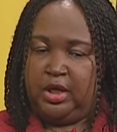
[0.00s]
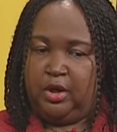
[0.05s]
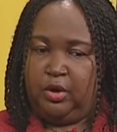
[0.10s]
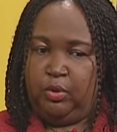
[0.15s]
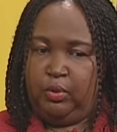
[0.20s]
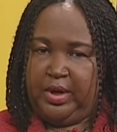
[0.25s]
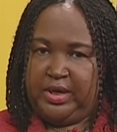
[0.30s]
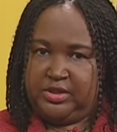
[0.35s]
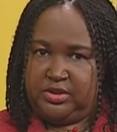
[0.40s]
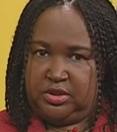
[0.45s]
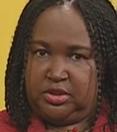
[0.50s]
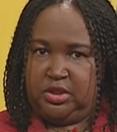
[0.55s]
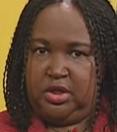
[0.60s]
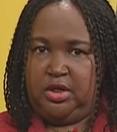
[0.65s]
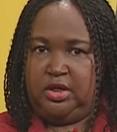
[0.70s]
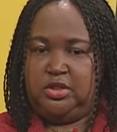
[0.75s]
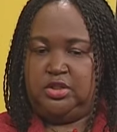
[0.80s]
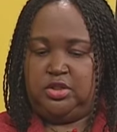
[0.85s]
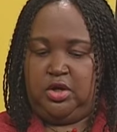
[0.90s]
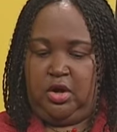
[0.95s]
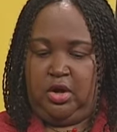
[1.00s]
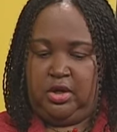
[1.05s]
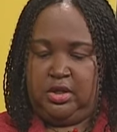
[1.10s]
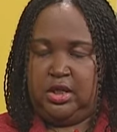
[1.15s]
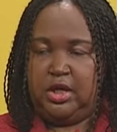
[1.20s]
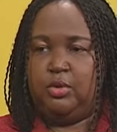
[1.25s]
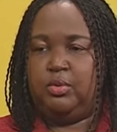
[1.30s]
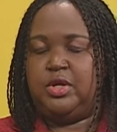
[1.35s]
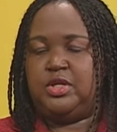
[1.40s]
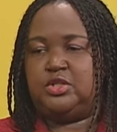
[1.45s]
questions on
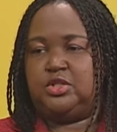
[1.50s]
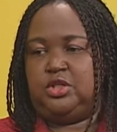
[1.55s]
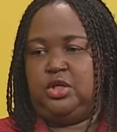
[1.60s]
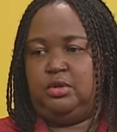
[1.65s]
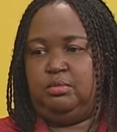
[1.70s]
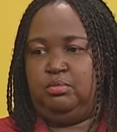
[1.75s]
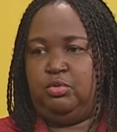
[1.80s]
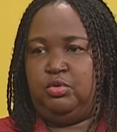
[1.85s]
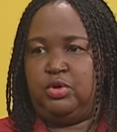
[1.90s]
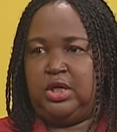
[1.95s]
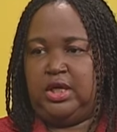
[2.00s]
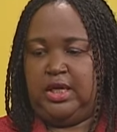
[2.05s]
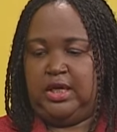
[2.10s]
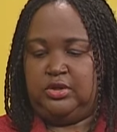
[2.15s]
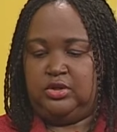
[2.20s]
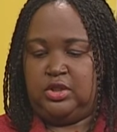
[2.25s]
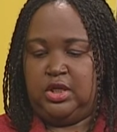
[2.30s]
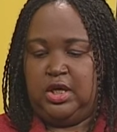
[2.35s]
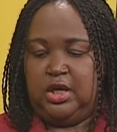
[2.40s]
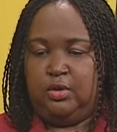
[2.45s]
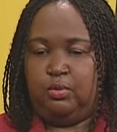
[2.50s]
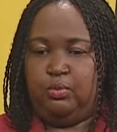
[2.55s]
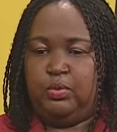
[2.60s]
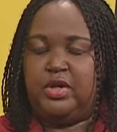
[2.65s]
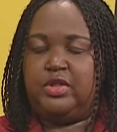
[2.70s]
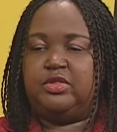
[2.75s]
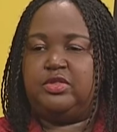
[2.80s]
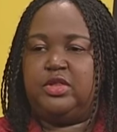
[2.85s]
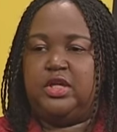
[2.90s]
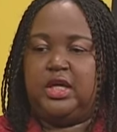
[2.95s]
the question booklet
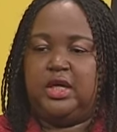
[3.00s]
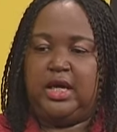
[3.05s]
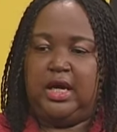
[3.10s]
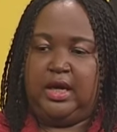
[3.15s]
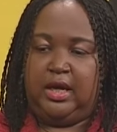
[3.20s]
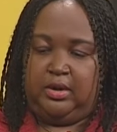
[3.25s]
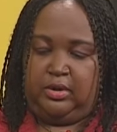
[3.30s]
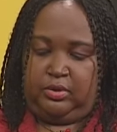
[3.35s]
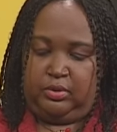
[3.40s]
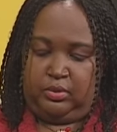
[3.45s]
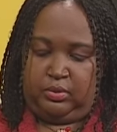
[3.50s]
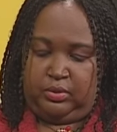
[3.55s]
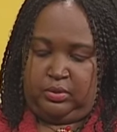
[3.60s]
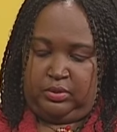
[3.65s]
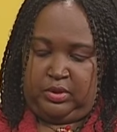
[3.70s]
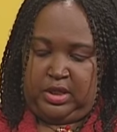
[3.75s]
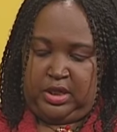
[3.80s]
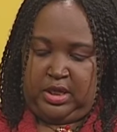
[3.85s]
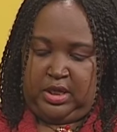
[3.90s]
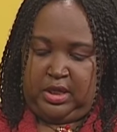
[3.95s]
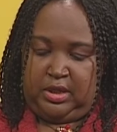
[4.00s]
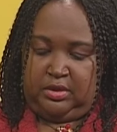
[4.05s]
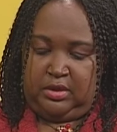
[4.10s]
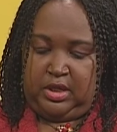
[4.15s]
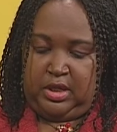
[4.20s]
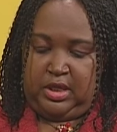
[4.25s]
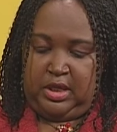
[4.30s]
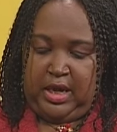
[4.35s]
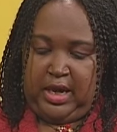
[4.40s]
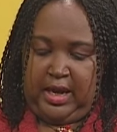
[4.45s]
with
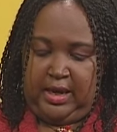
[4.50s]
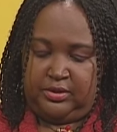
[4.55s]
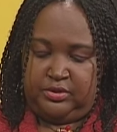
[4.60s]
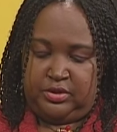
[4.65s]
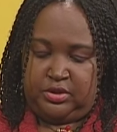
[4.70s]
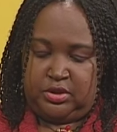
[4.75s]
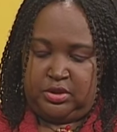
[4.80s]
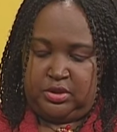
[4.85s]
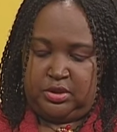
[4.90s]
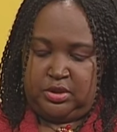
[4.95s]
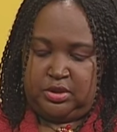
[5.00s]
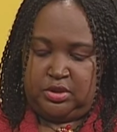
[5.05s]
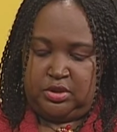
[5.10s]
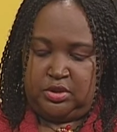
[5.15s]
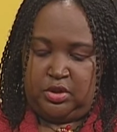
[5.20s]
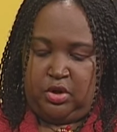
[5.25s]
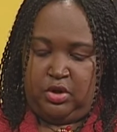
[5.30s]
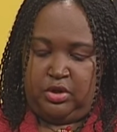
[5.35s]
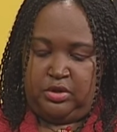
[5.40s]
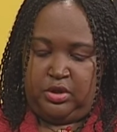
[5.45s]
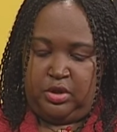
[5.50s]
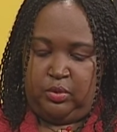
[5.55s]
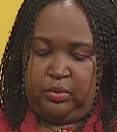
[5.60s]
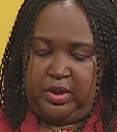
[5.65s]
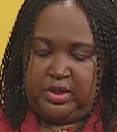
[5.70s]
the answers or the